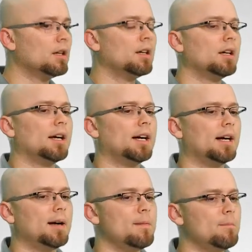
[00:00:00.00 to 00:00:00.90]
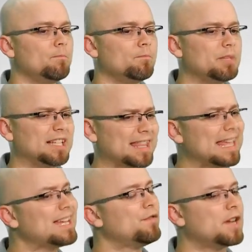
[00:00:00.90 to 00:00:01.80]
because I
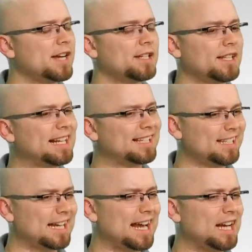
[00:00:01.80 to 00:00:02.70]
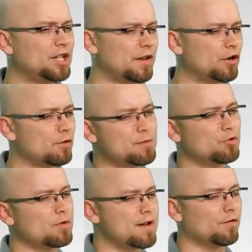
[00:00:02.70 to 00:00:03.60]
think you've gotten to the next stage, if I
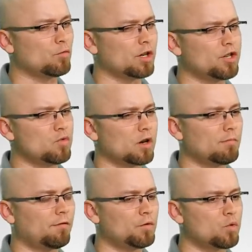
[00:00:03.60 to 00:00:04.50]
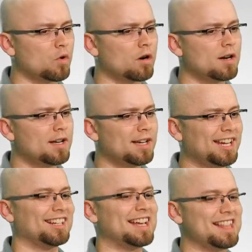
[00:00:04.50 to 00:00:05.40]
remember right, from where you were before
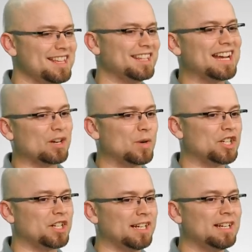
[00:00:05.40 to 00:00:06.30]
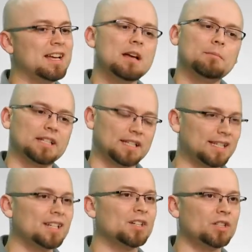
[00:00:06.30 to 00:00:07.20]
in that questioning. But
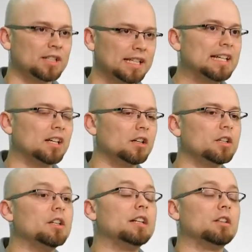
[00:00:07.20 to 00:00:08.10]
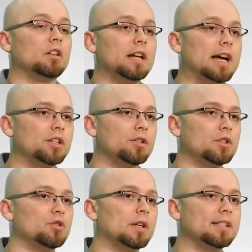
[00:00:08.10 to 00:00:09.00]
still, here, you need to learn how to
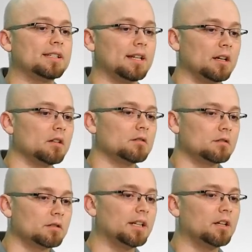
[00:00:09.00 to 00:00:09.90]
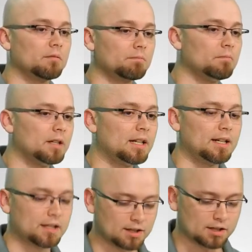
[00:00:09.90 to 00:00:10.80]
address their
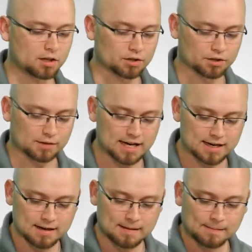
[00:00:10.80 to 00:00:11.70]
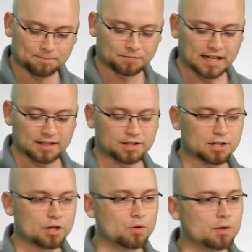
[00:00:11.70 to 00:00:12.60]
concerns, right? And
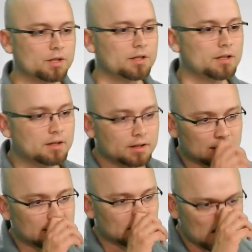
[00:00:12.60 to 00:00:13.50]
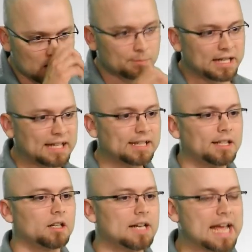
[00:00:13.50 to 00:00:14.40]
so the loan being in
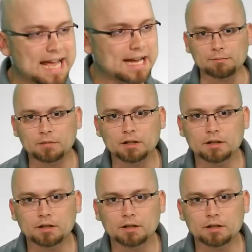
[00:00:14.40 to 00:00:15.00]
their name